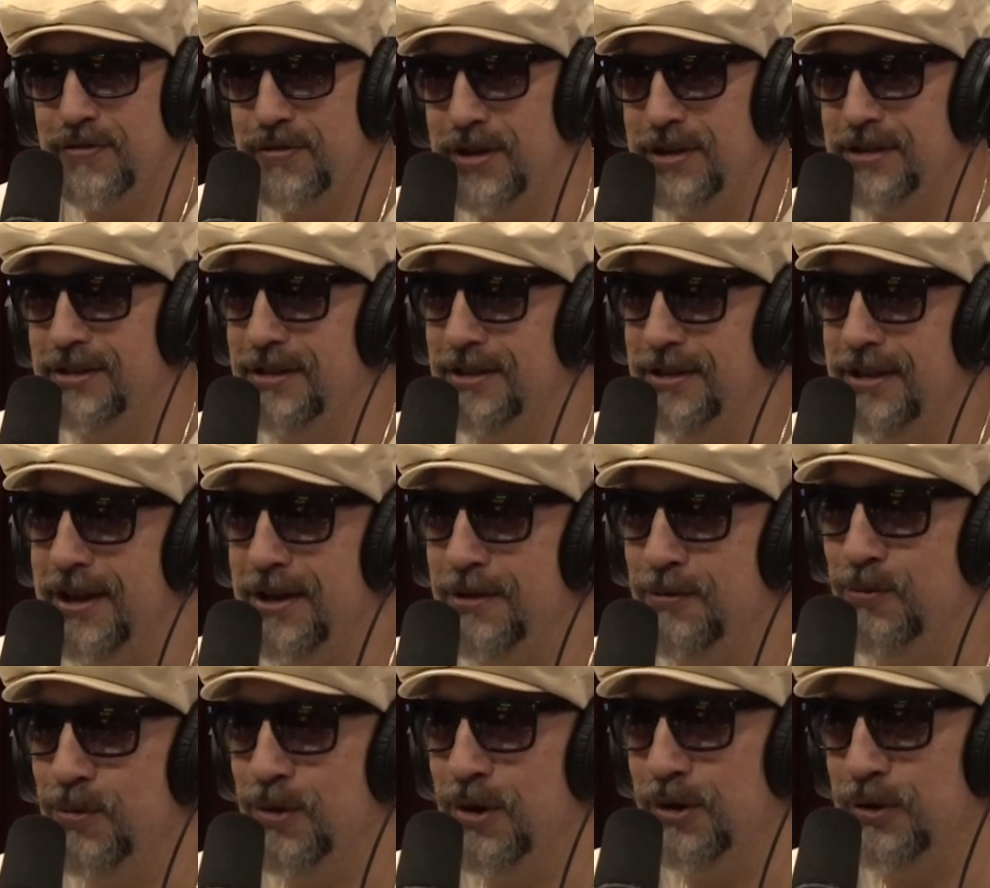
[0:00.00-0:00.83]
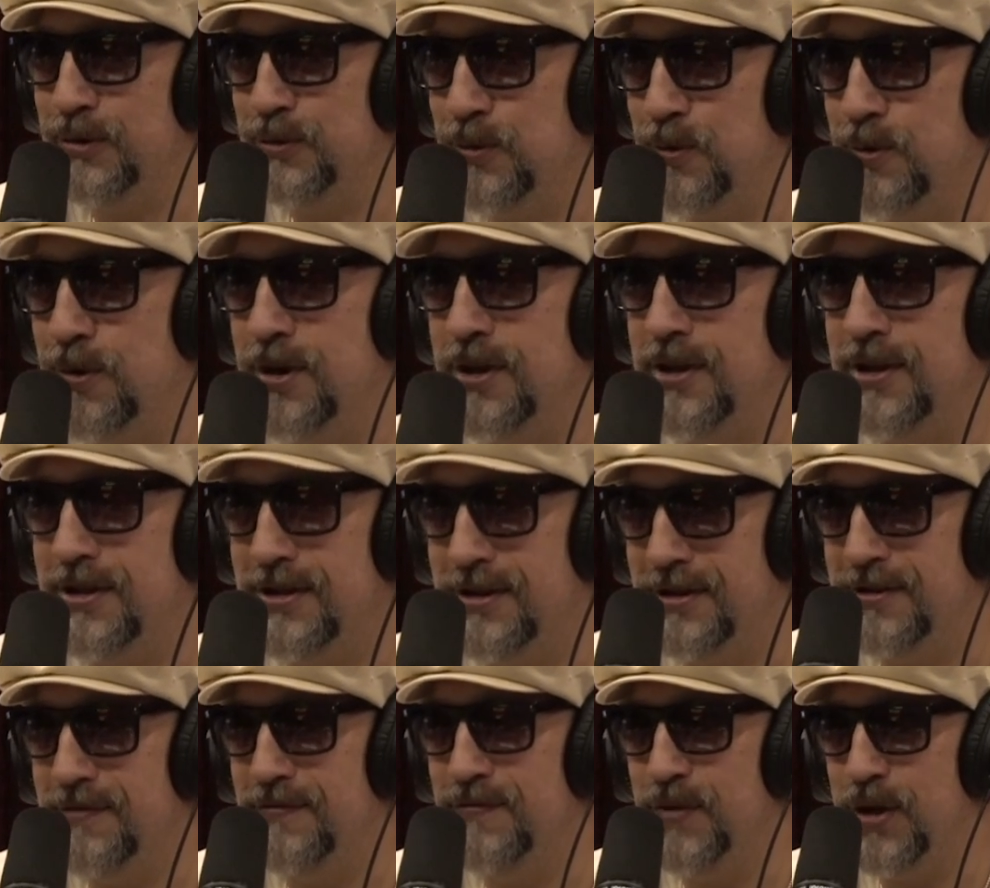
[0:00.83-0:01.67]
easy. You got to work toward it
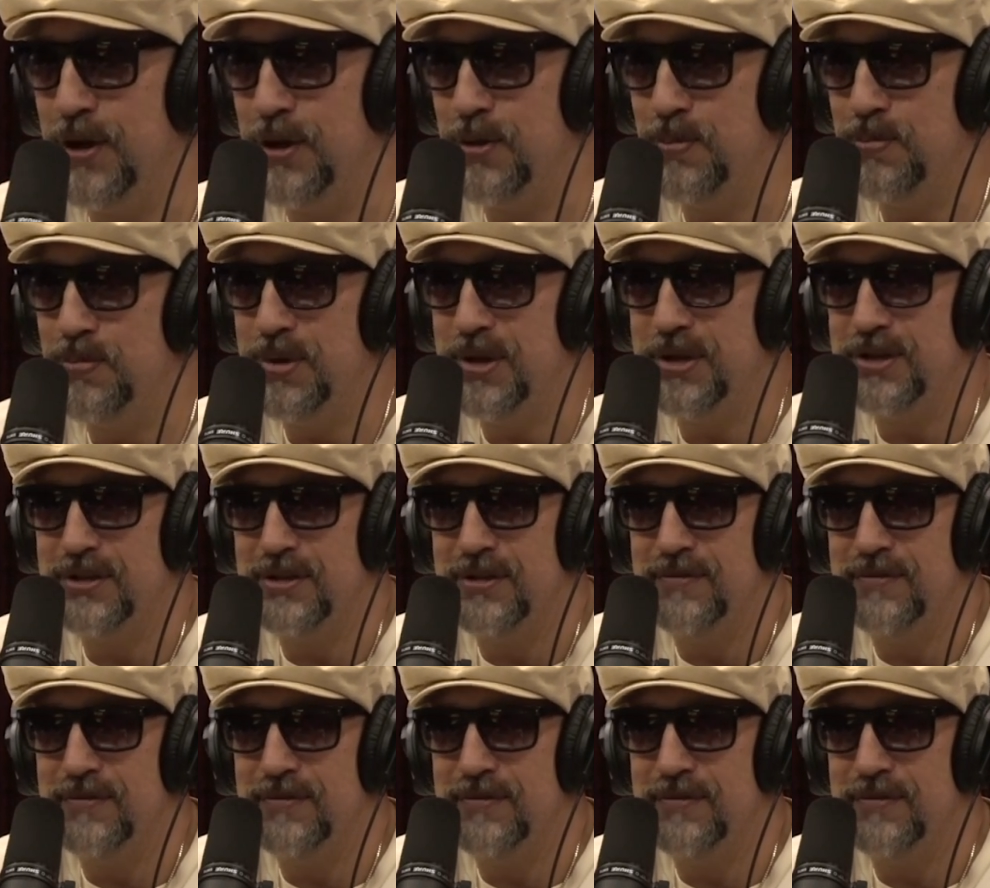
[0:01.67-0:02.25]
and develop it.